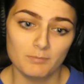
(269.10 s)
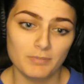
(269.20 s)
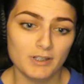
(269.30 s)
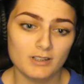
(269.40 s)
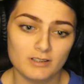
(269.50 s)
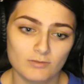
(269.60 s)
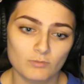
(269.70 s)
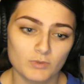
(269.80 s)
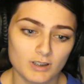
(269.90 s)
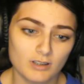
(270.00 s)
Because,
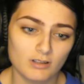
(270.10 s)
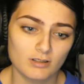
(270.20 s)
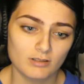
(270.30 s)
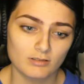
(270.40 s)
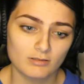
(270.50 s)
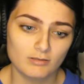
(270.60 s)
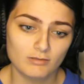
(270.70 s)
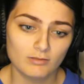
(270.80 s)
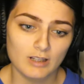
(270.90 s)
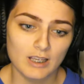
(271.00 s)
what's it called?
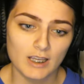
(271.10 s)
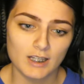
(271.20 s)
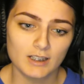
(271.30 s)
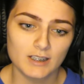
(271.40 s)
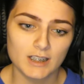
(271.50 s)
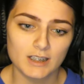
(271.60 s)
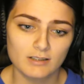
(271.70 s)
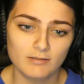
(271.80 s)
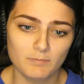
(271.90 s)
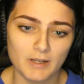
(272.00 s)
Hank
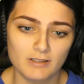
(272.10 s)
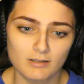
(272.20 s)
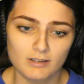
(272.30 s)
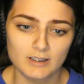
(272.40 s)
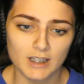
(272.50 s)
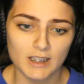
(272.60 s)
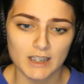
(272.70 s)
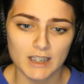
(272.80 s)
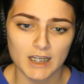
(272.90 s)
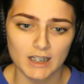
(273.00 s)
did basically say that
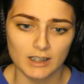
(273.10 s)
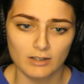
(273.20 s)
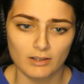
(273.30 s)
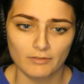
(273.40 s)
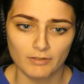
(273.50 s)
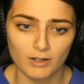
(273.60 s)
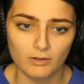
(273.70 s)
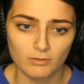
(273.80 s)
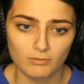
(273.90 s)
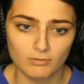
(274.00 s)
he had another
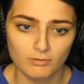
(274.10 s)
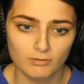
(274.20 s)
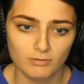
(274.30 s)
phone.